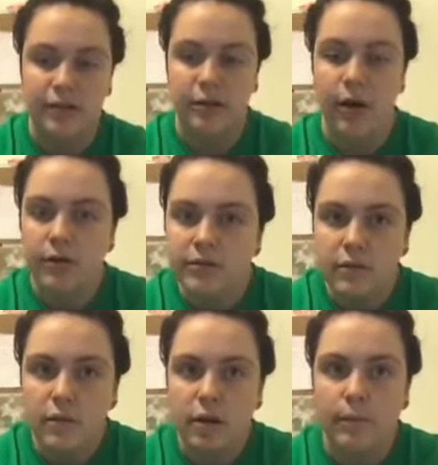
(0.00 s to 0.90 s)
You also
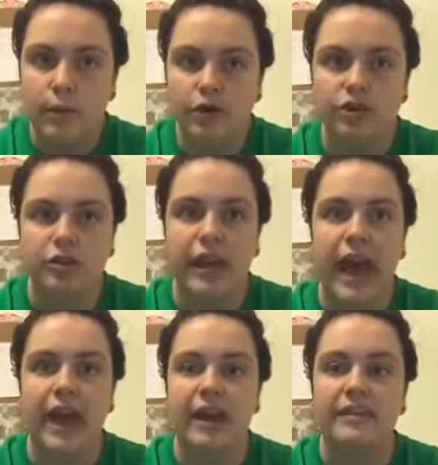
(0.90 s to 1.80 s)
want to brush your
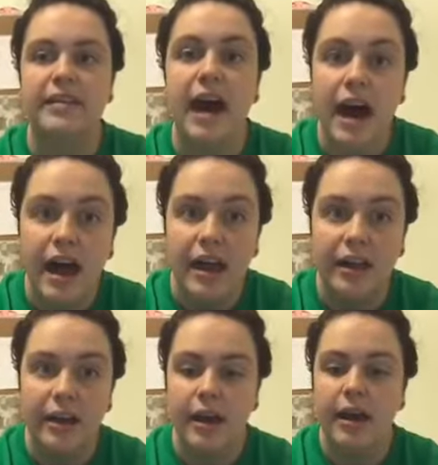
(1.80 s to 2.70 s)
cat a ton
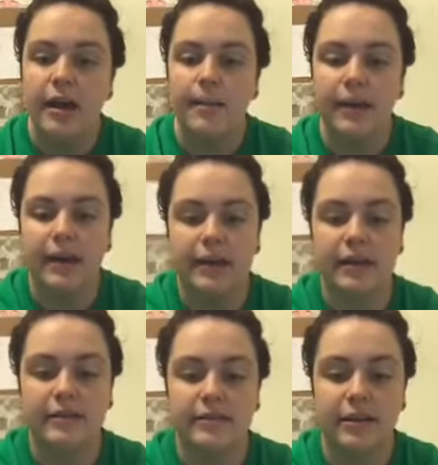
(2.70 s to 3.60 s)

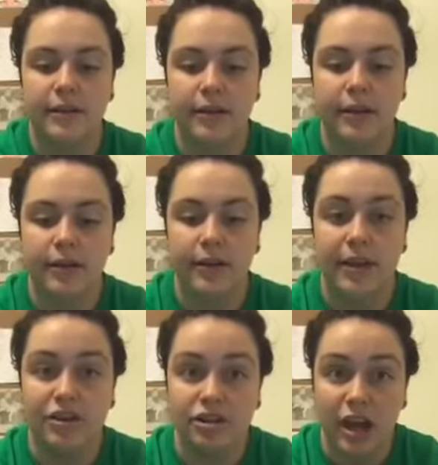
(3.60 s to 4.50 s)
because they
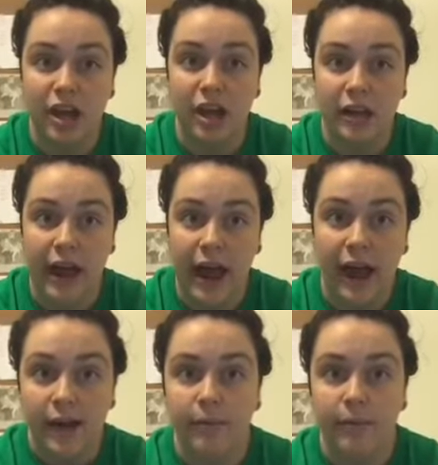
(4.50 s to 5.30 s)
shed a lot.